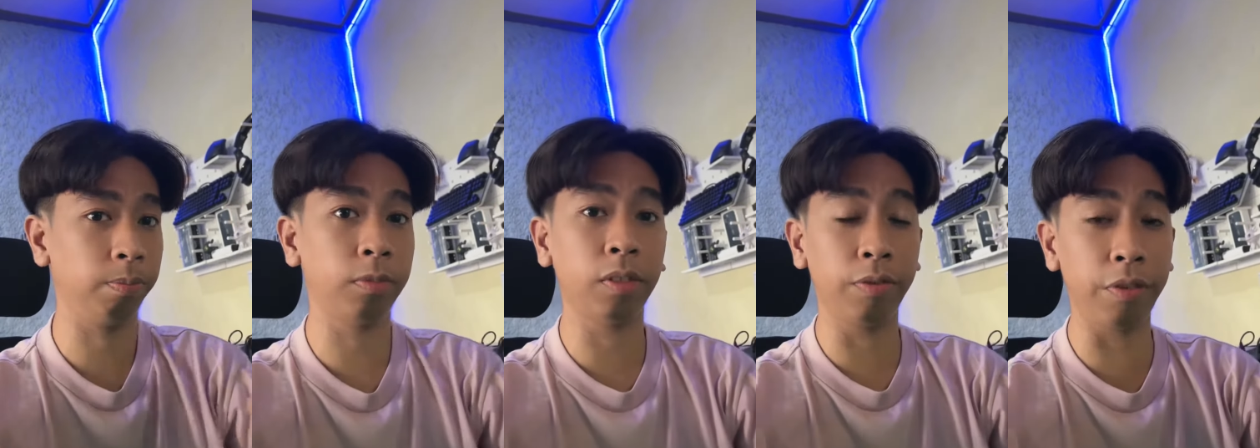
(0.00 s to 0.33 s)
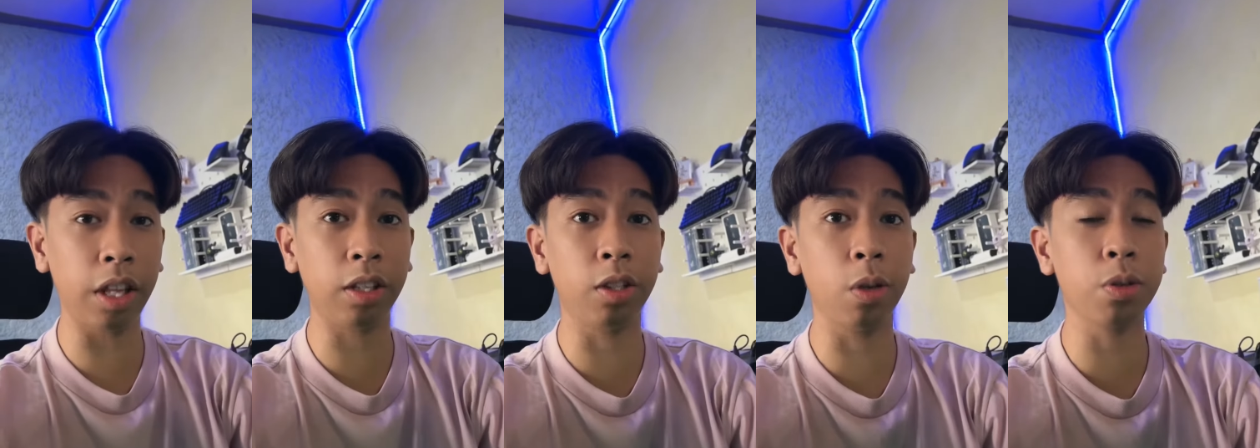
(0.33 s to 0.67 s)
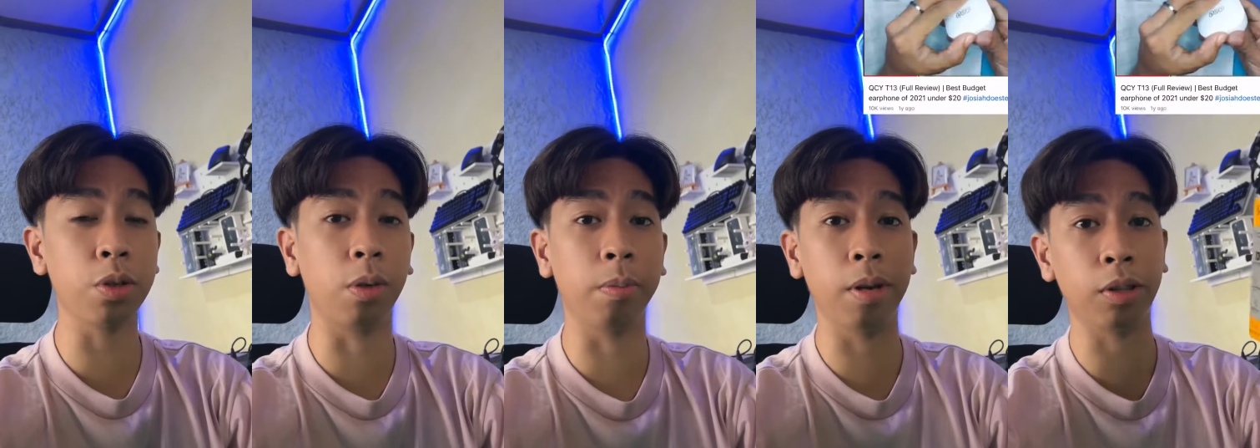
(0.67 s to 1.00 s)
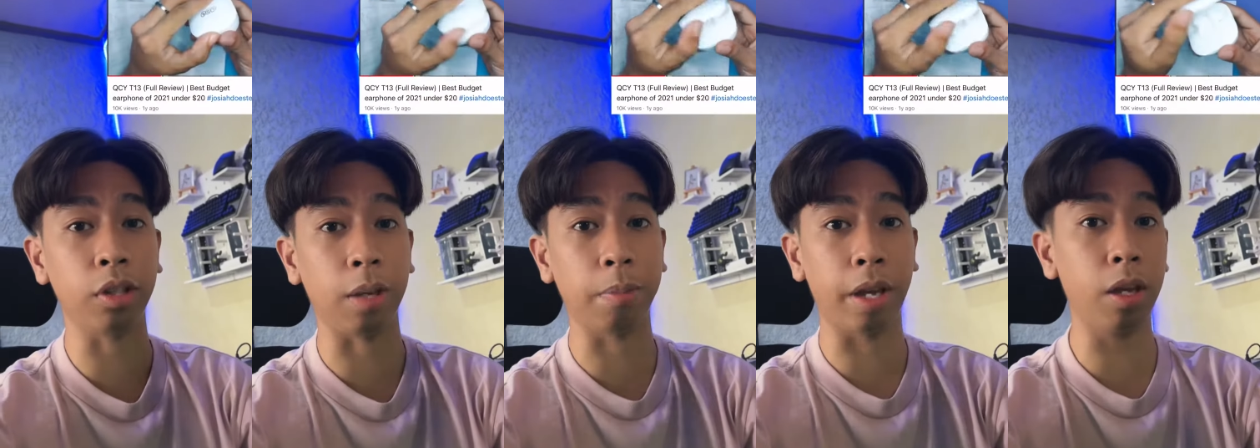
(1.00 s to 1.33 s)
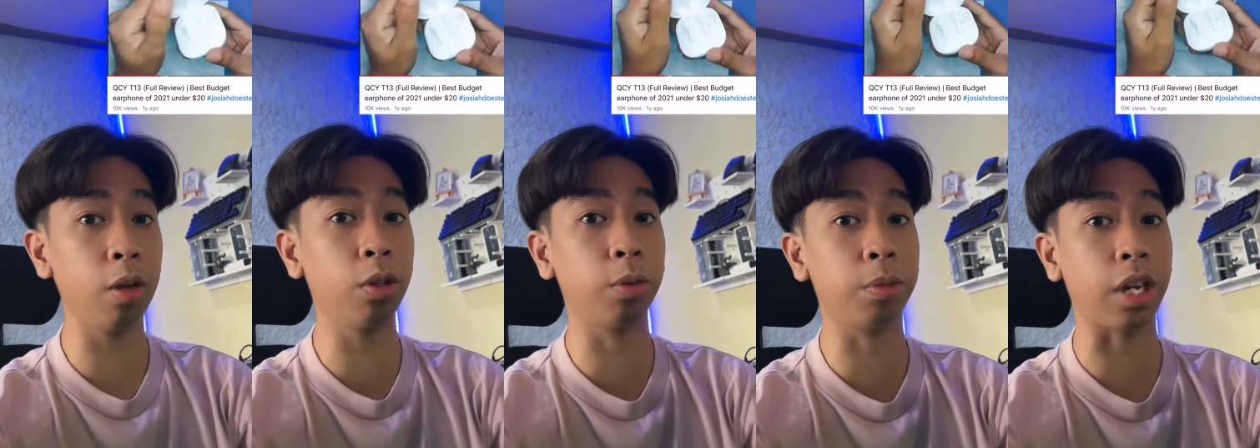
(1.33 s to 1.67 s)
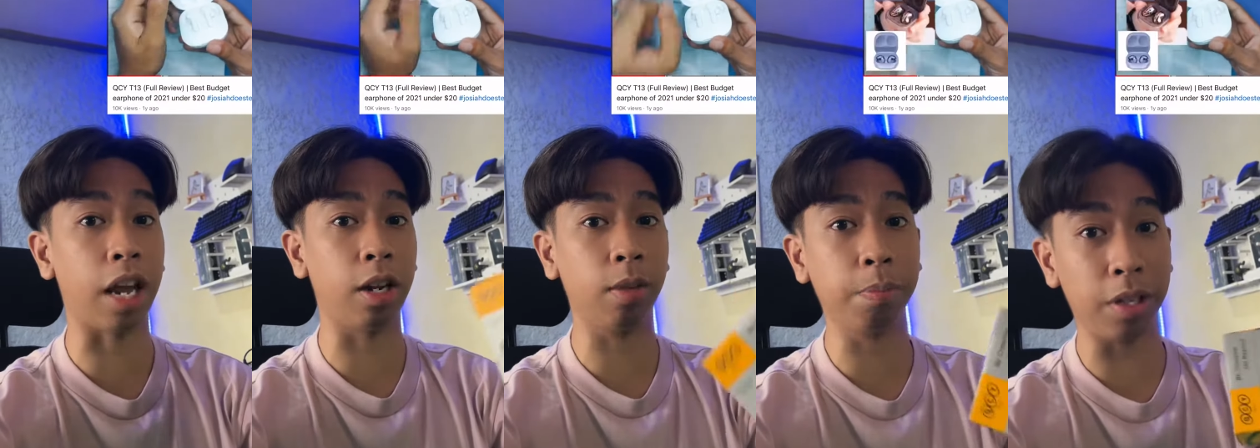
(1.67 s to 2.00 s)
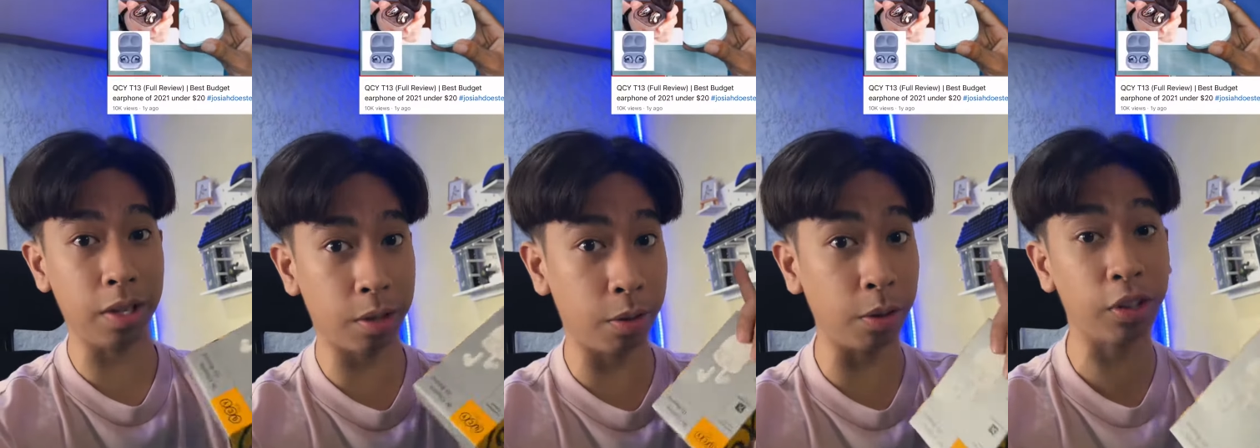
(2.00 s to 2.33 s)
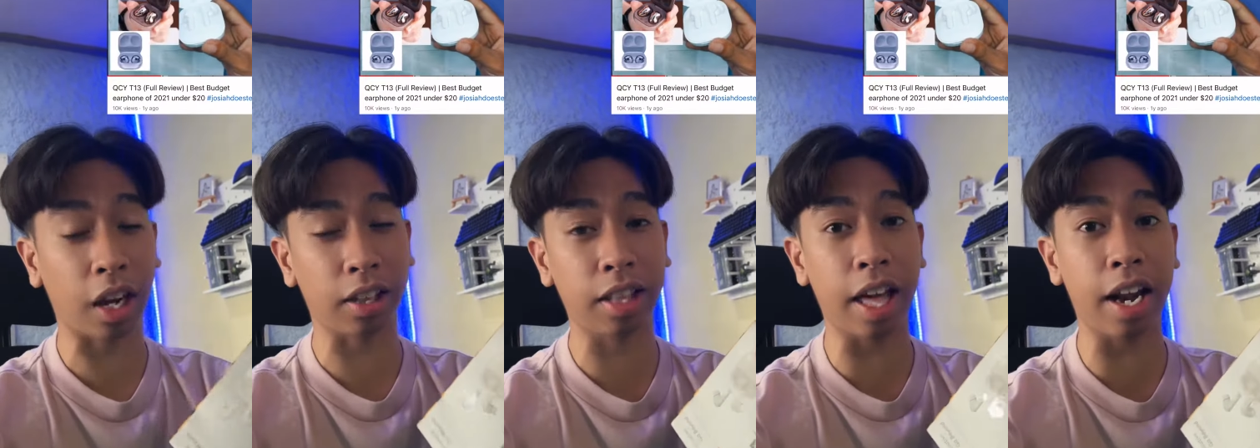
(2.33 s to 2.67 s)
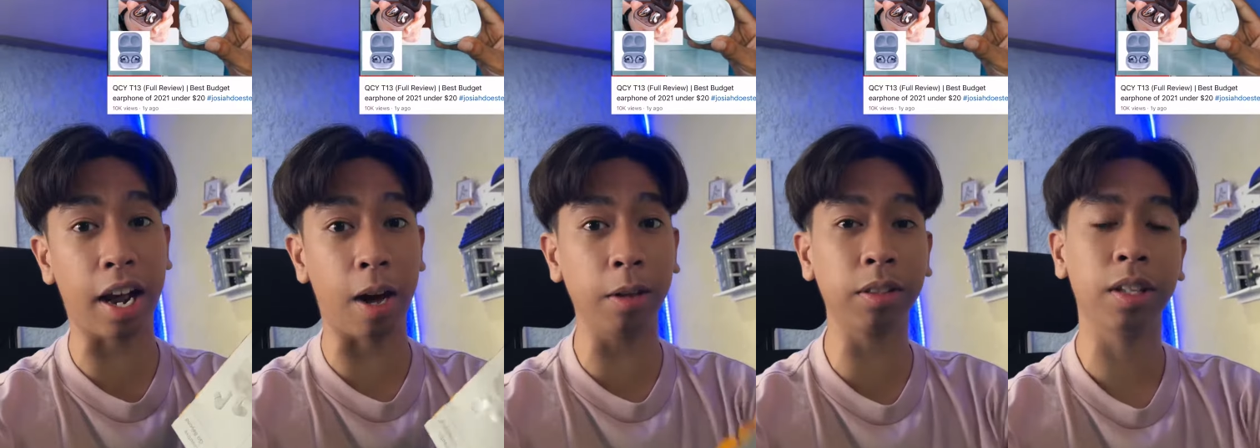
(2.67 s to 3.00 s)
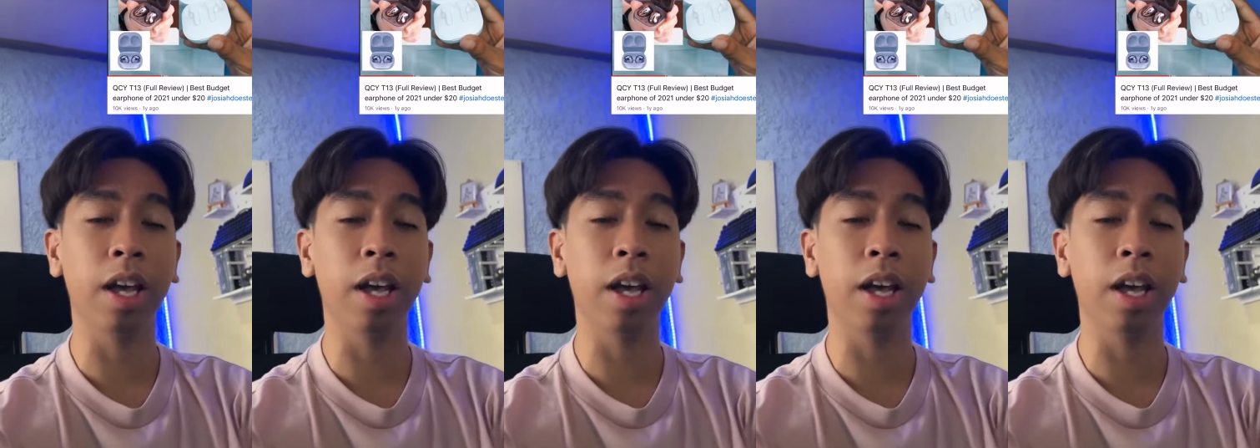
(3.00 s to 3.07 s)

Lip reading: video so much in my YouTube channel. Please do check that out.